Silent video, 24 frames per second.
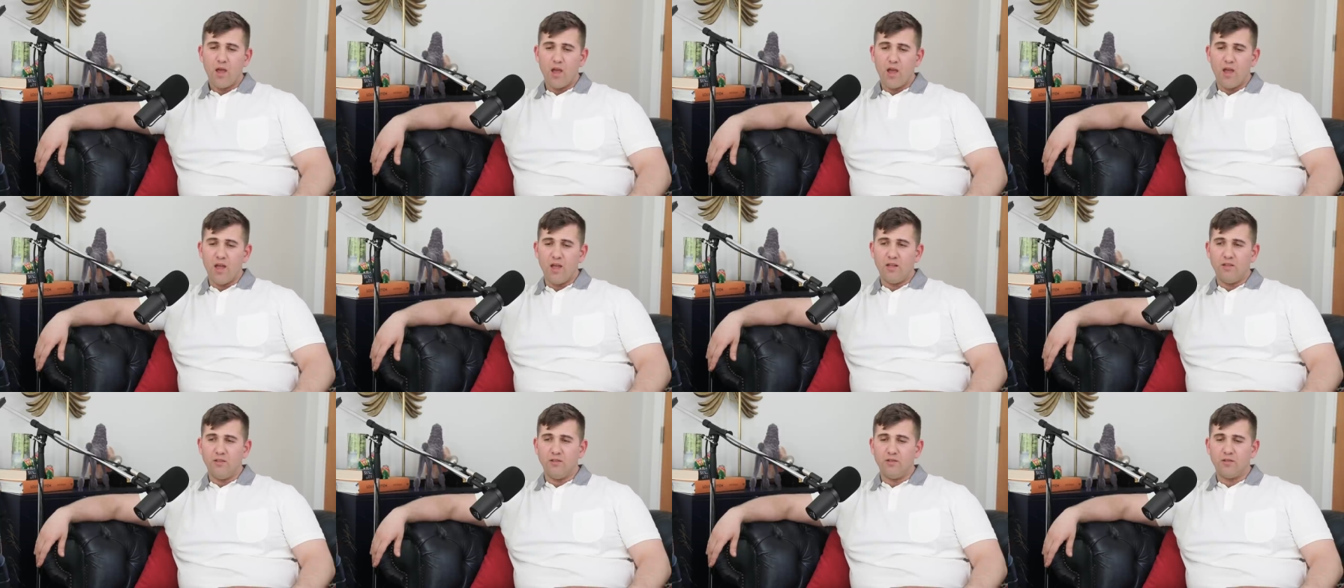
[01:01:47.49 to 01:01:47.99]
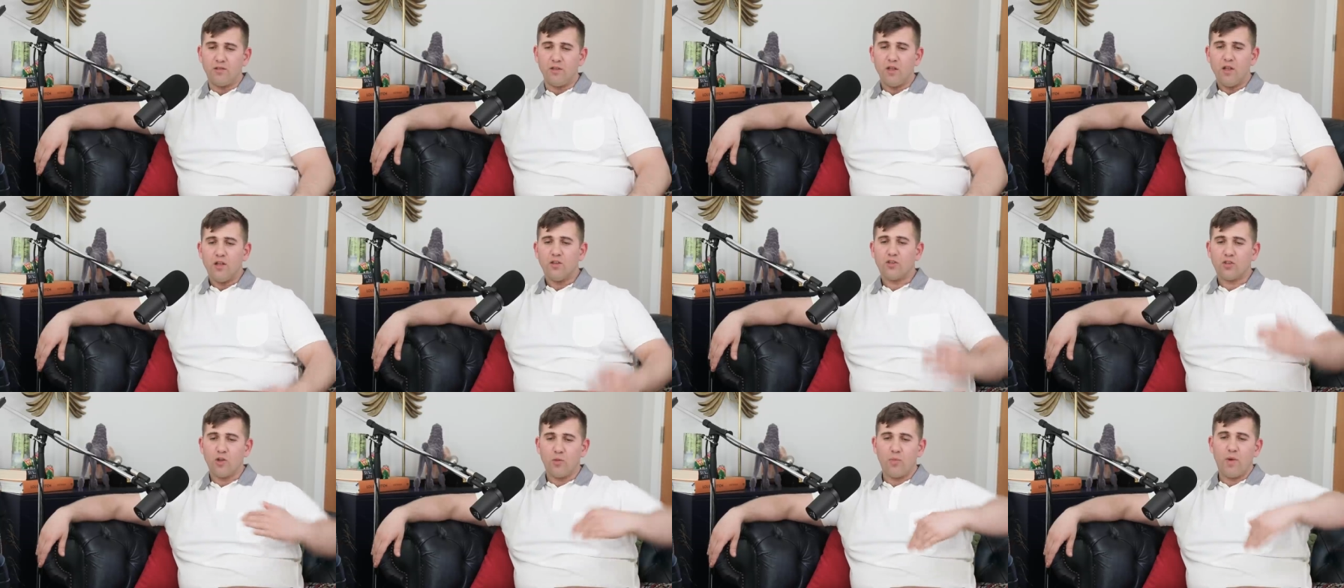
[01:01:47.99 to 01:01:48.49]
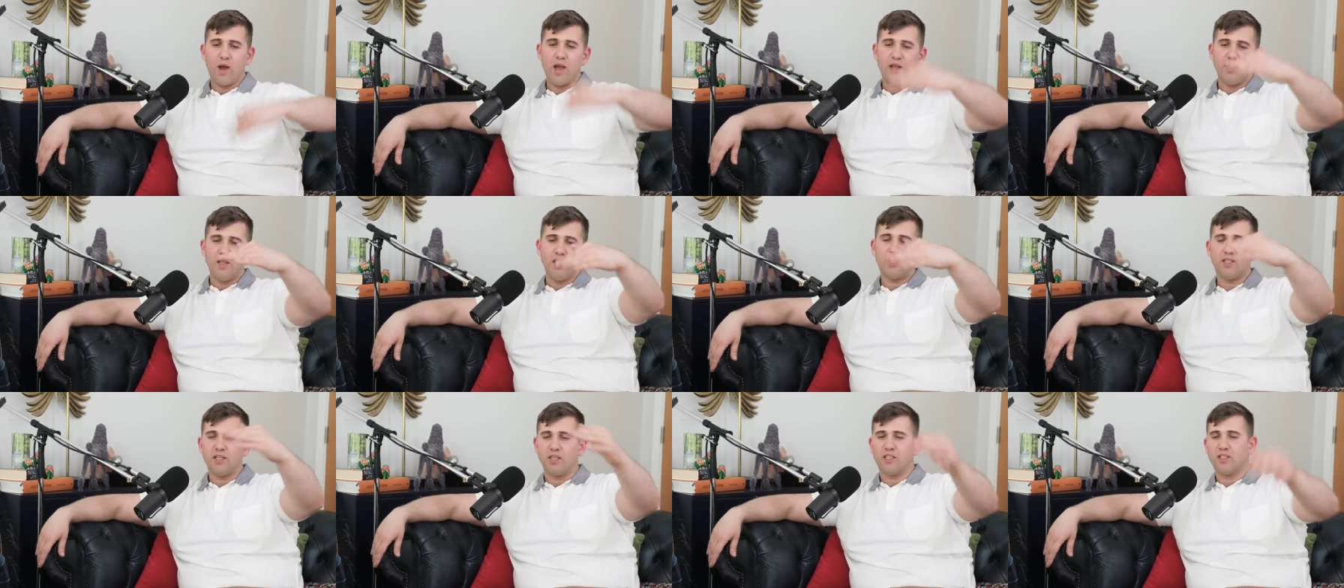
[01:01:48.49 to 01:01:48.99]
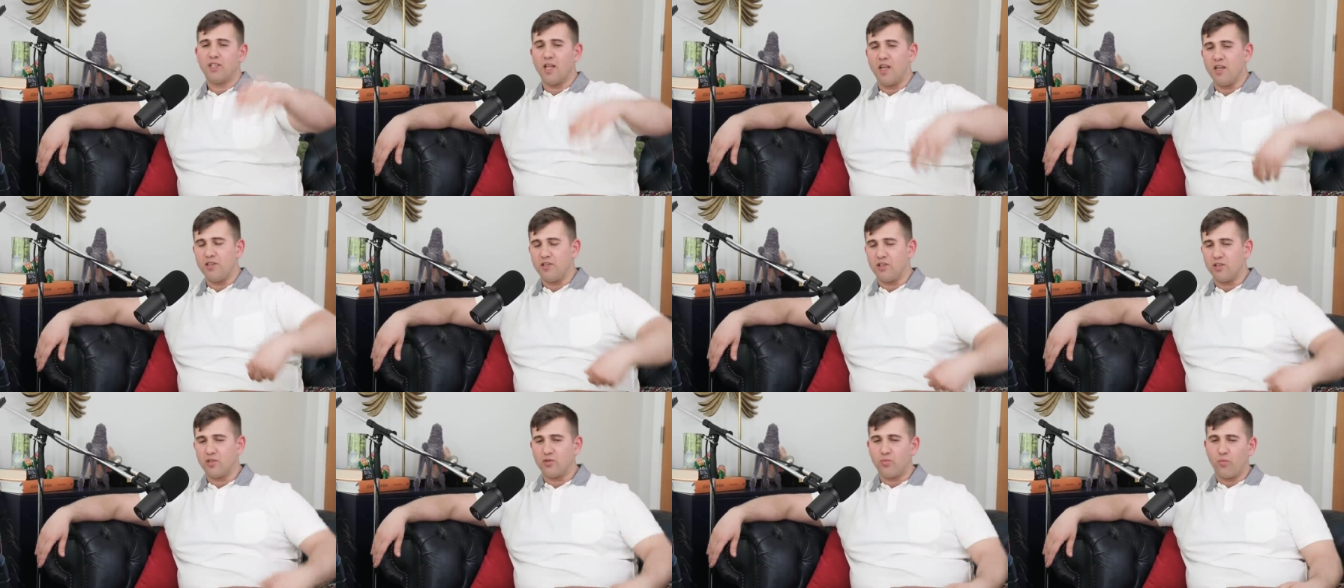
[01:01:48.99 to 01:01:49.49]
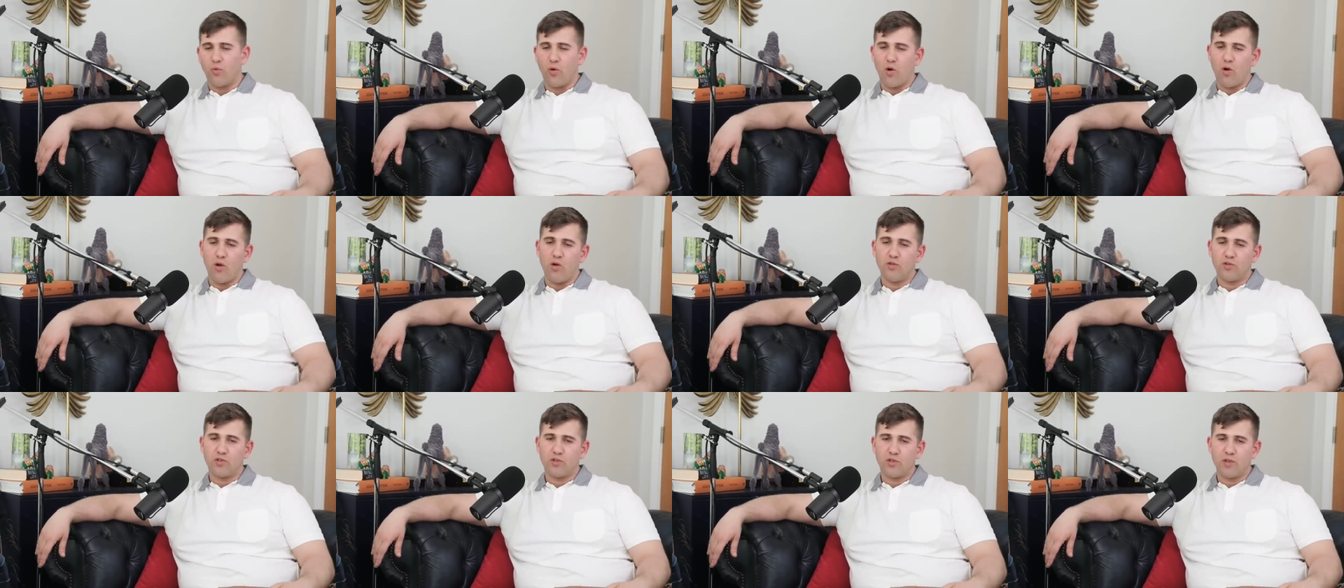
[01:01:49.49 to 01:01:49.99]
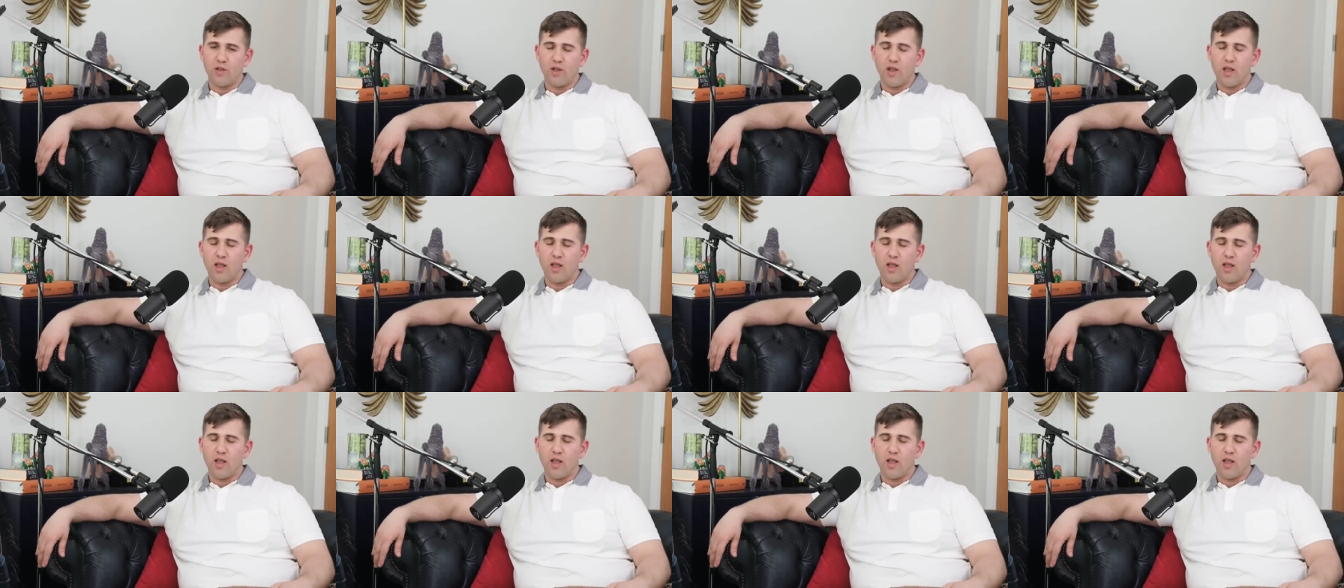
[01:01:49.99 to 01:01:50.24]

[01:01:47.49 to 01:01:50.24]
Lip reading: And so my initial stages was,